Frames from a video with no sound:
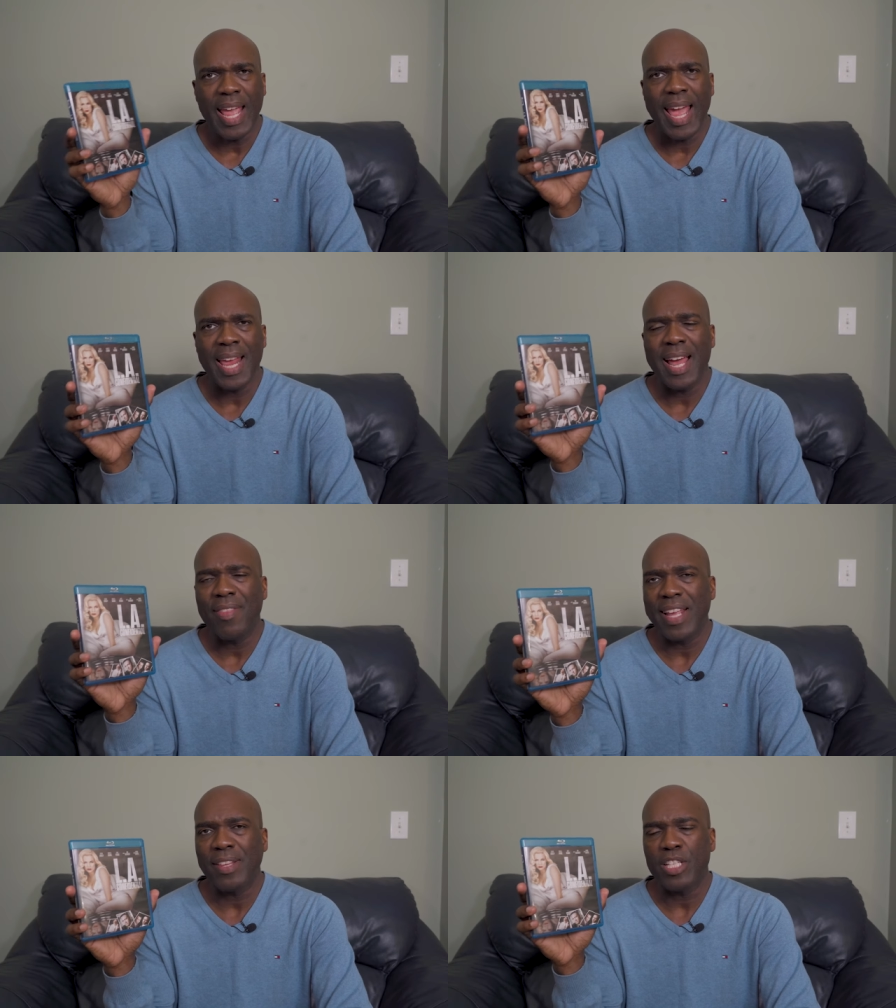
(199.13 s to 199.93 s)
And I
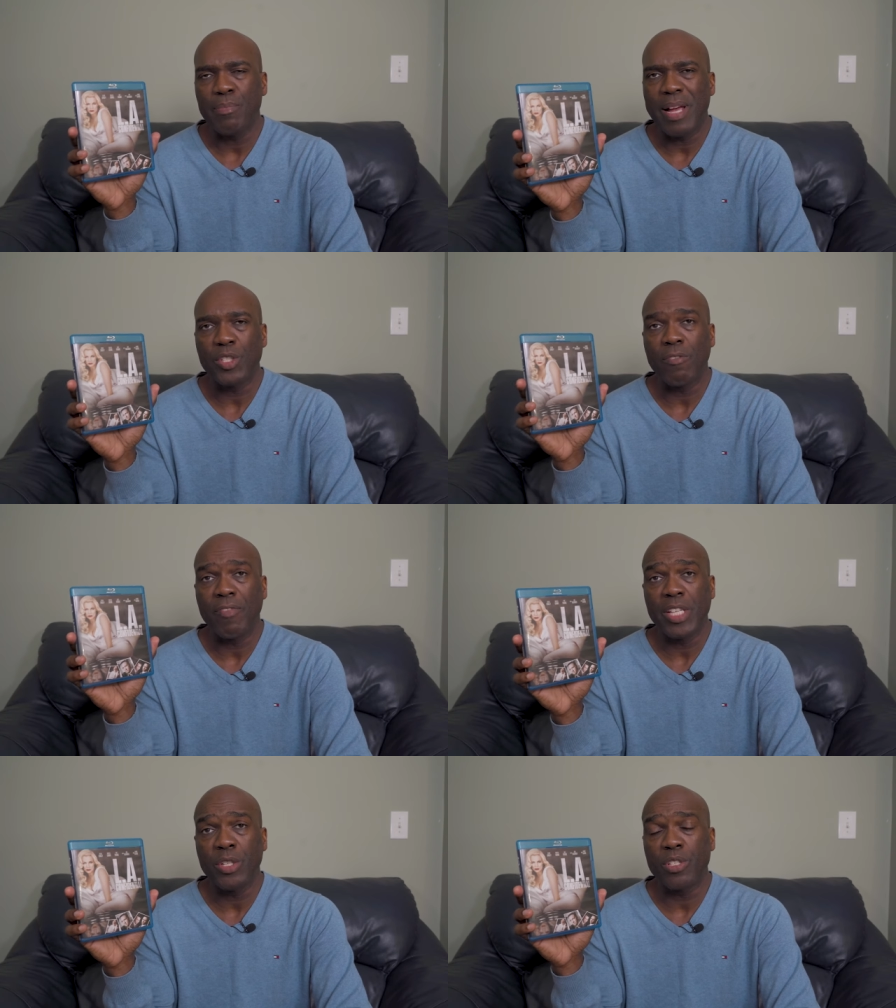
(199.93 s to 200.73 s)
think the special
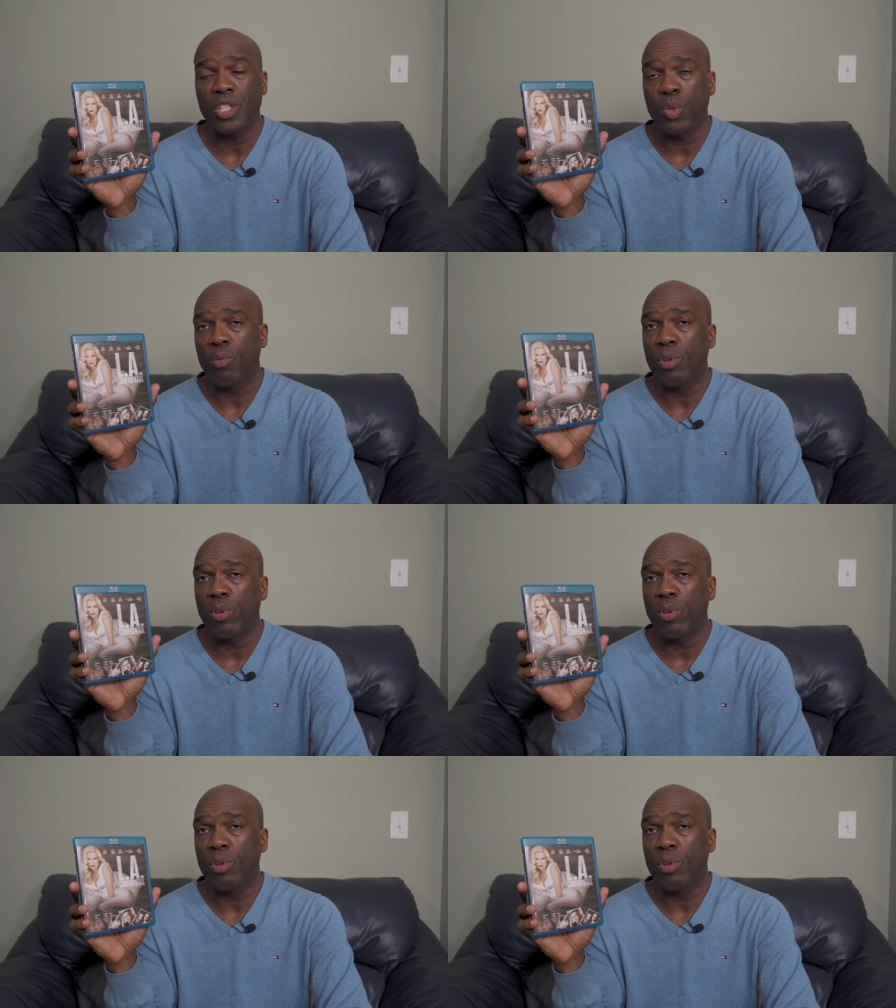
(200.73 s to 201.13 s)
features do